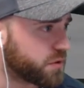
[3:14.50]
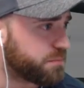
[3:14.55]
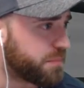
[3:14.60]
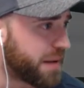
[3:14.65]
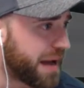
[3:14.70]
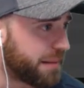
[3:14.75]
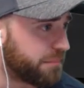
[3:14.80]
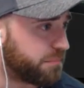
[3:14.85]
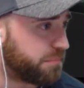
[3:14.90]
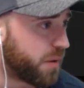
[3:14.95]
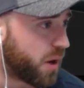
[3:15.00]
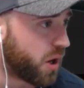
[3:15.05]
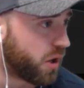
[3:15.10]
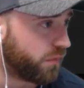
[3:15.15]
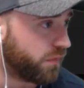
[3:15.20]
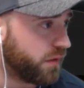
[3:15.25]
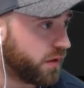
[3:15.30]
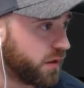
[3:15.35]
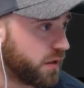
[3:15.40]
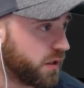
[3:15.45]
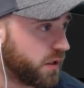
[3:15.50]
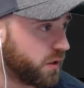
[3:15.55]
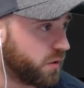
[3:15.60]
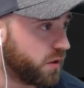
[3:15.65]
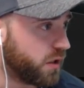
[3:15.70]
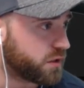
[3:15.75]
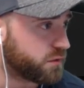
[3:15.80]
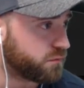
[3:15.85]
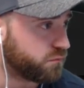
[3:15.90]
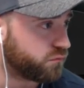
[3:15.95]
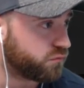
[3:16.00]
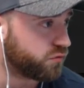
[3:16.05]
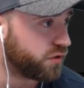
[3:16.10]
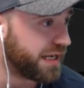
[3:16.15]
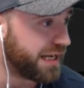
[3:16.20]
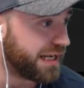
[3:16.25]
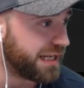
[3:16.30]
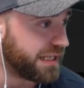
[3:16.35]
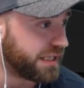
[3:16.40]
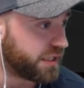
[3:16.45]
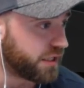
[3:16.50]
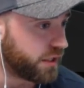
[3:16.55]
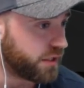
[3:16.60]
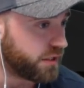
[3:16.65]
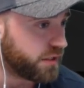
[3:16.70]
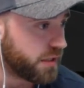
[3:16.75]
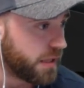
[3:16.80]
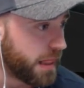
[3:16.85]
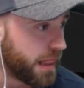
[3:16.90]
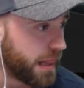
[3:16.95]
was Pabon, who looked really good.